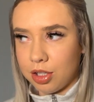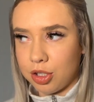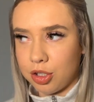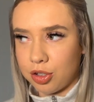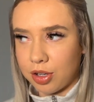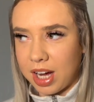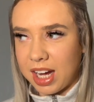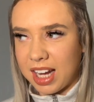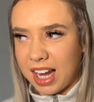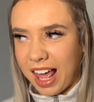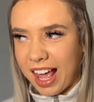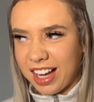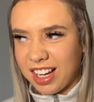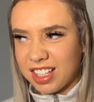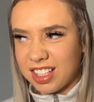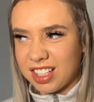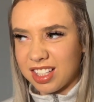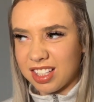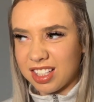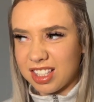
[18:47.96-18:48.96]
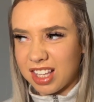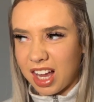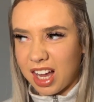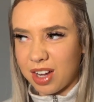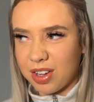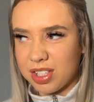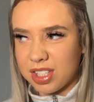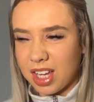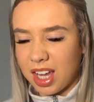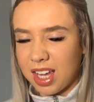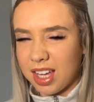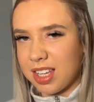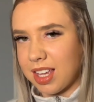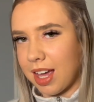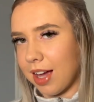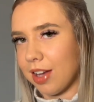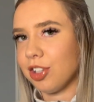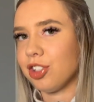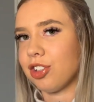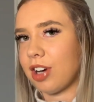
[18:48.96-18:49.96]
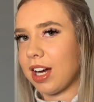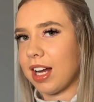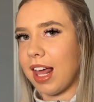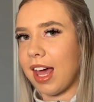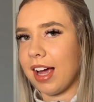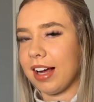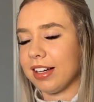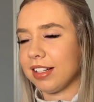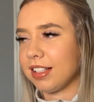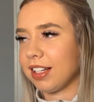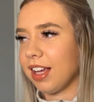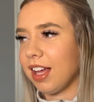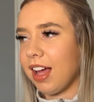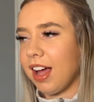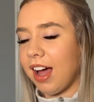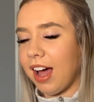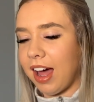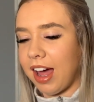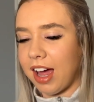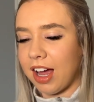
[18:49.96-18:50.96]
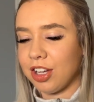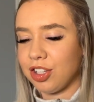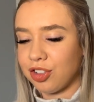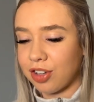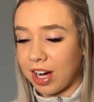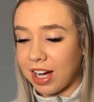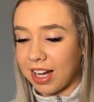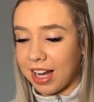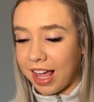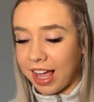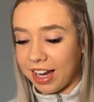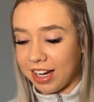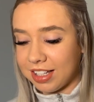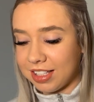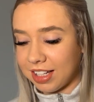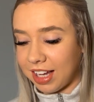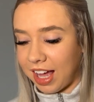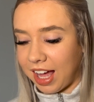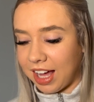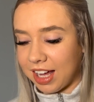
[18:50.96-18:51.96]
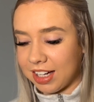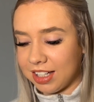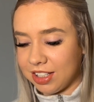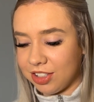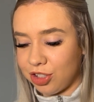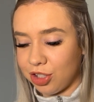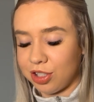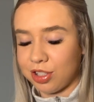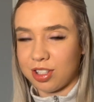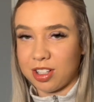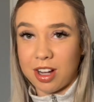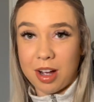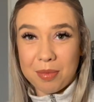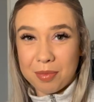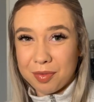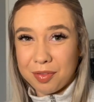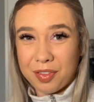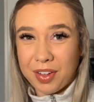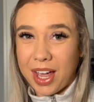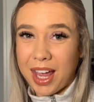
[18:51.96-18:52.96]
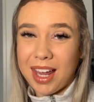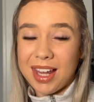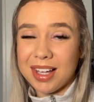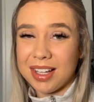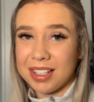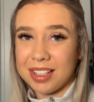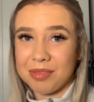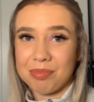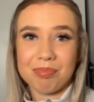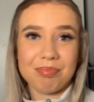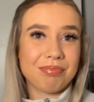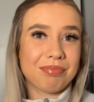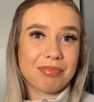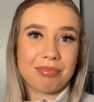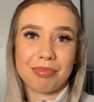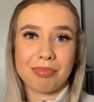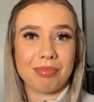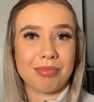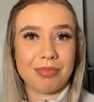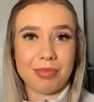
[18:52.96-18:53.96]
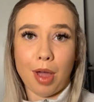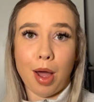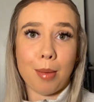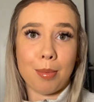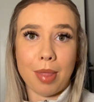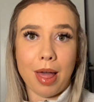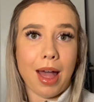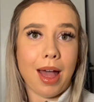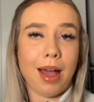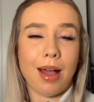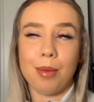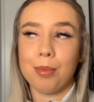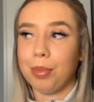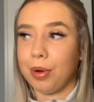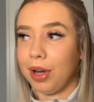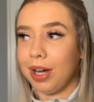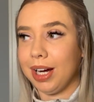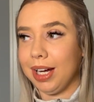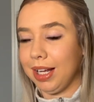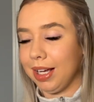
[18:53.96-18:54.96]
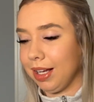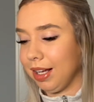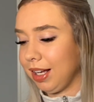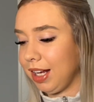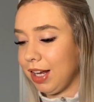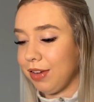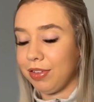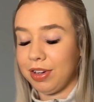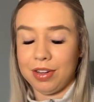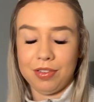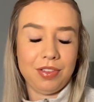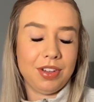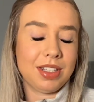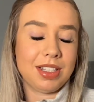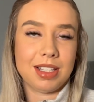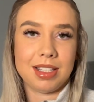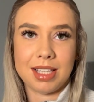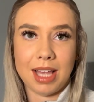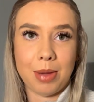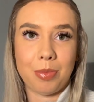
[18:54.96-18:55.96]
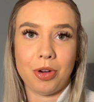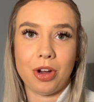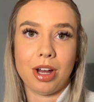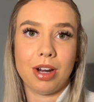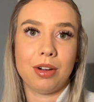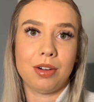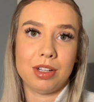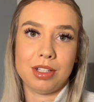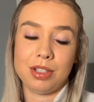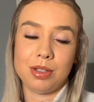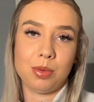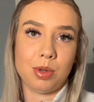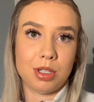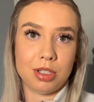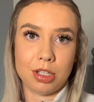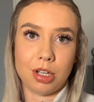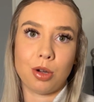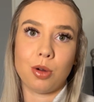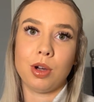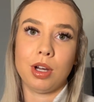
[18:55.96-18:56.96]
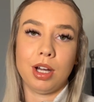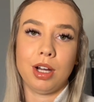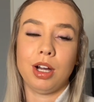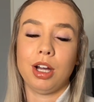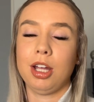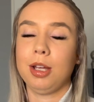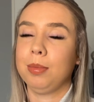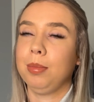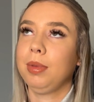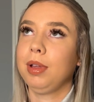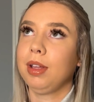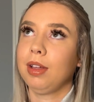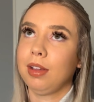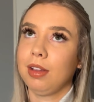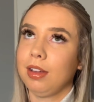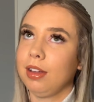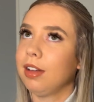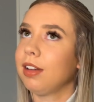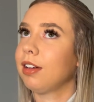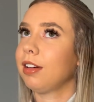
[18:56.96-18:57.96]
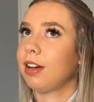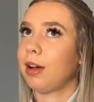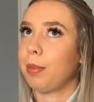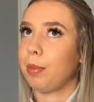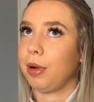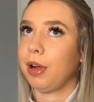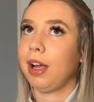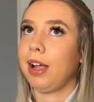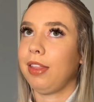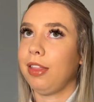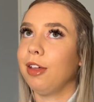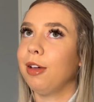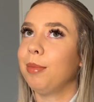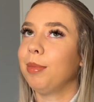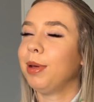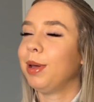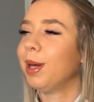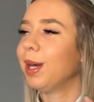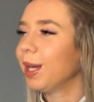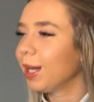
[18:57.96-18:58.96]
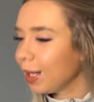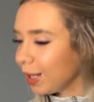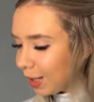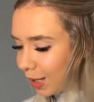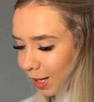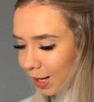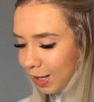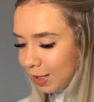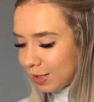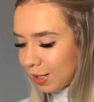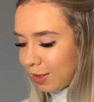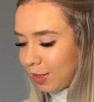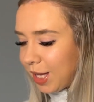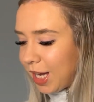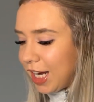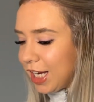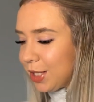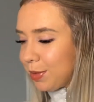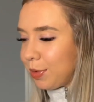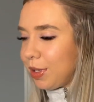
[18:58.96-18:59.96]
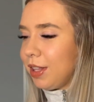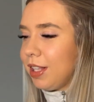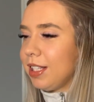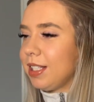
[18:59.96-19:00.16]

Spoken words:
legged. Is that how you say it? Yeah, straight legged. Straight legged and just comfy. I'm there, I'm buying it. Even if it's the same colour as the ones I got at home, I'm buying them. So these were in the